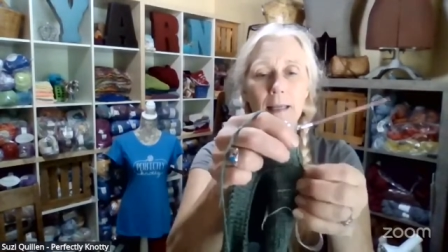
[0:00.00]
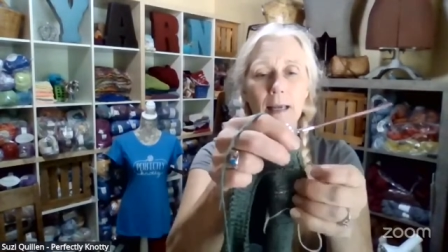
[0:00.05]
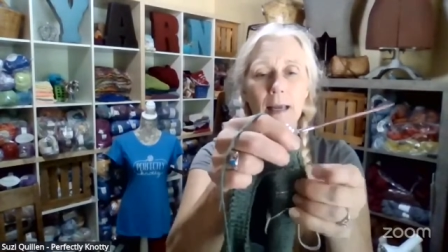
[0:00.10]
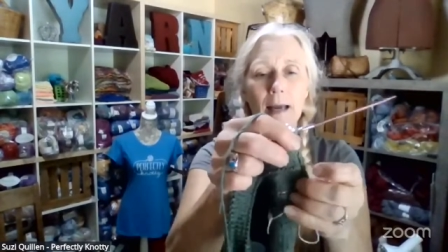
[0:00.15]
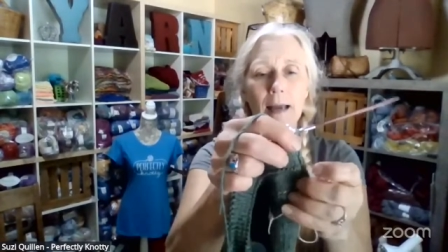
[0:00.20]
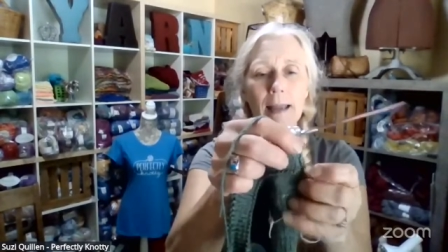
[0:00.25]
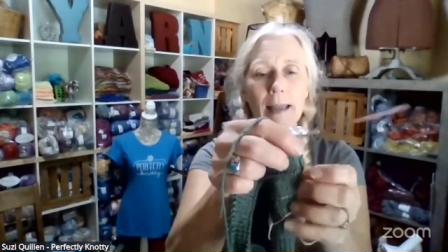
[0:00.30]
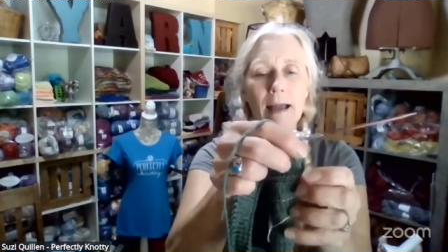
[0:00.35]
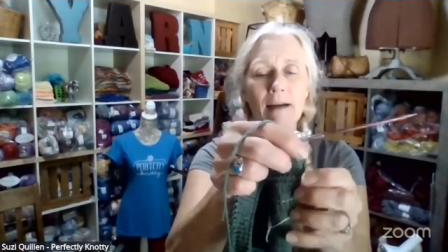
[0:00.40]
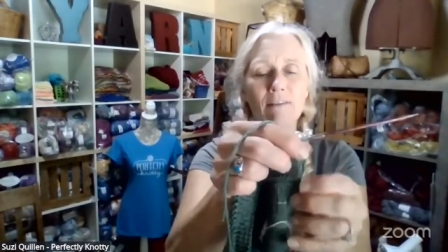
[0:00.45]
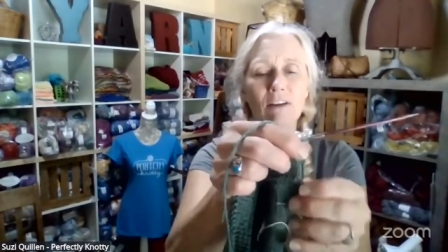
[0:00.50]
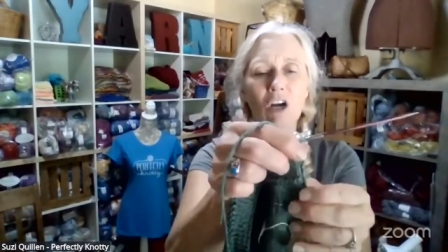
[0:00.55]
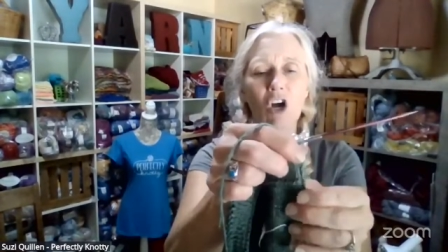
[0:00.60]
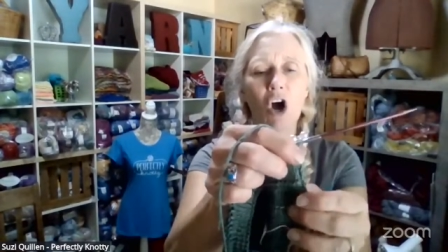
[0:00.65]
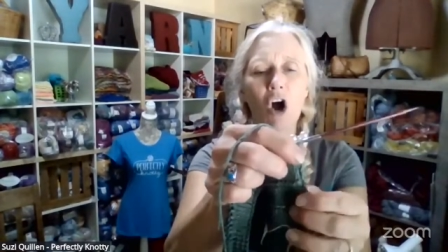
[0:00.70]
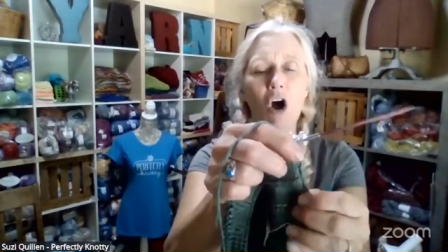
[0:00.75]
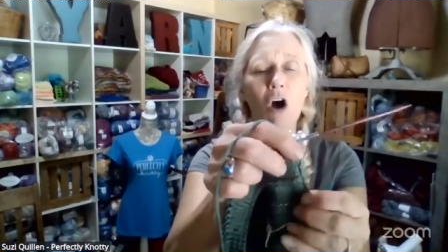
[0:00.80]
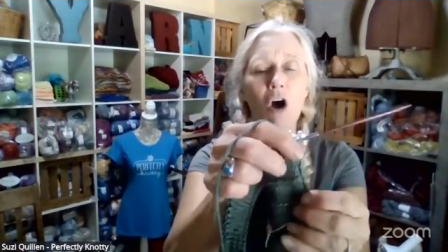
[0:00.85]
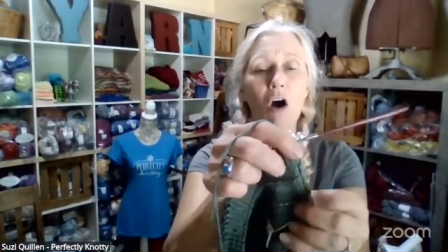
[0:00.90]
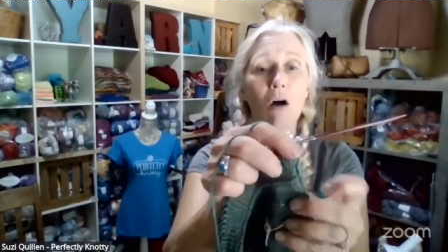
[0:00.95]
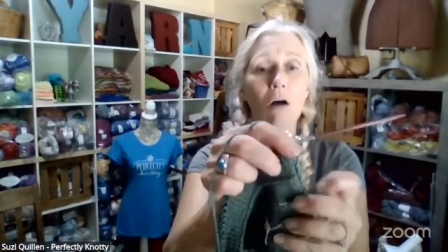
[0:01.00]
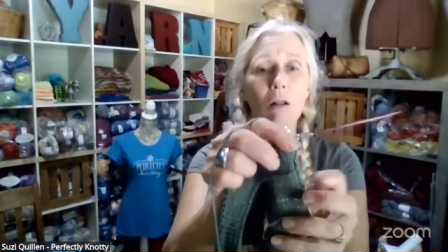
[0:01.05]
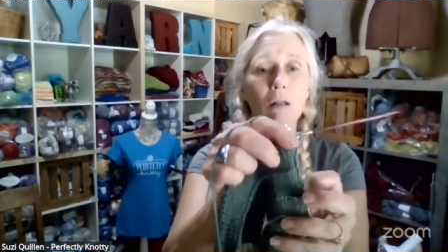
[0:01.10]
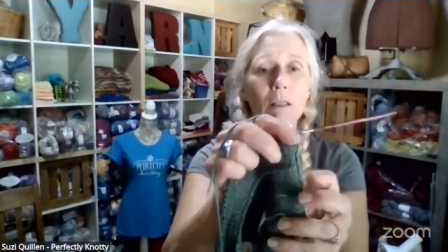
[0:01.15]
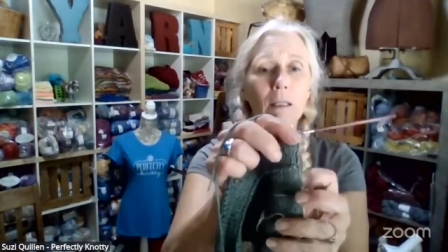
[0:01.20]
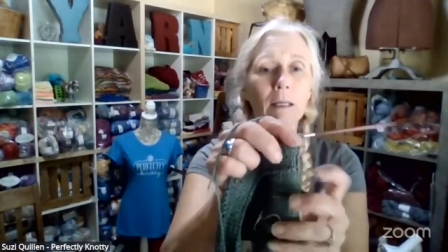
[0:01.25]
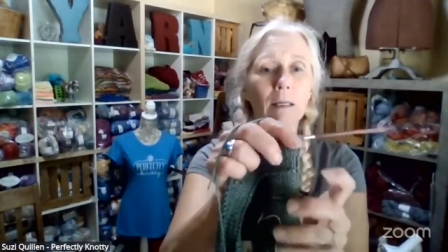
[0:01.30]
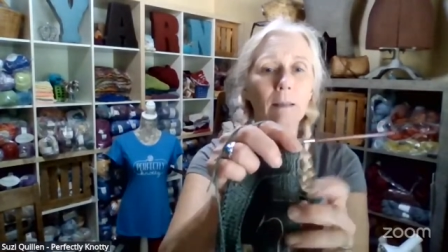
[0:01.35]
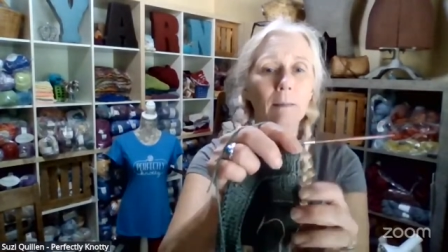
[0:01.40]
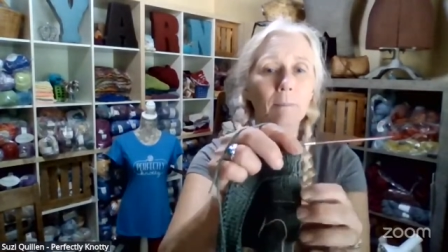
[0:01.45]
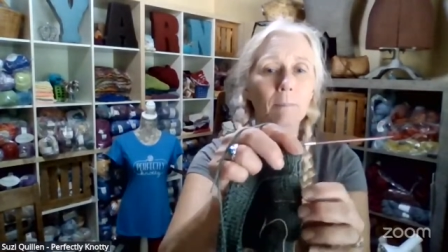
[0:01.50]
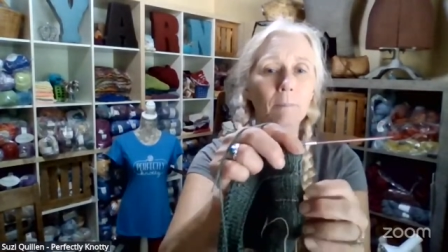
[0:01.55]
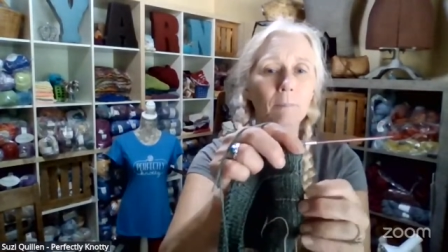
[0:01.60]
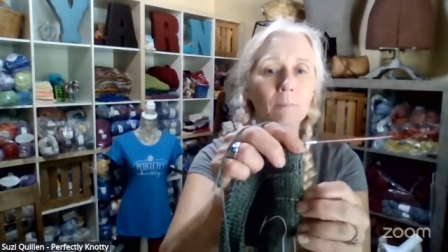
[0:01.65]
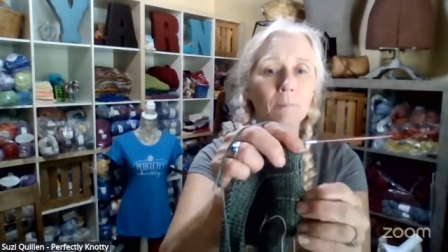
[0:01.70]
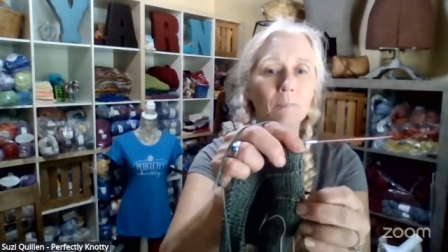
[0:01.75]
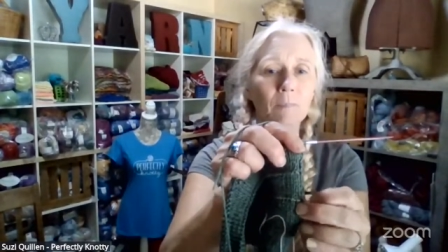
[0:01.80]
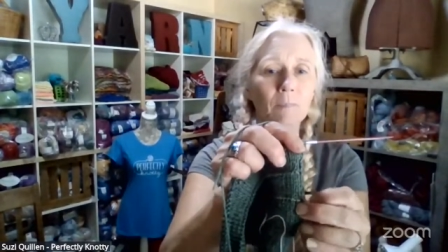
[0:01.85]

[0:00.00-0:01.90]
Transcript: I have a column.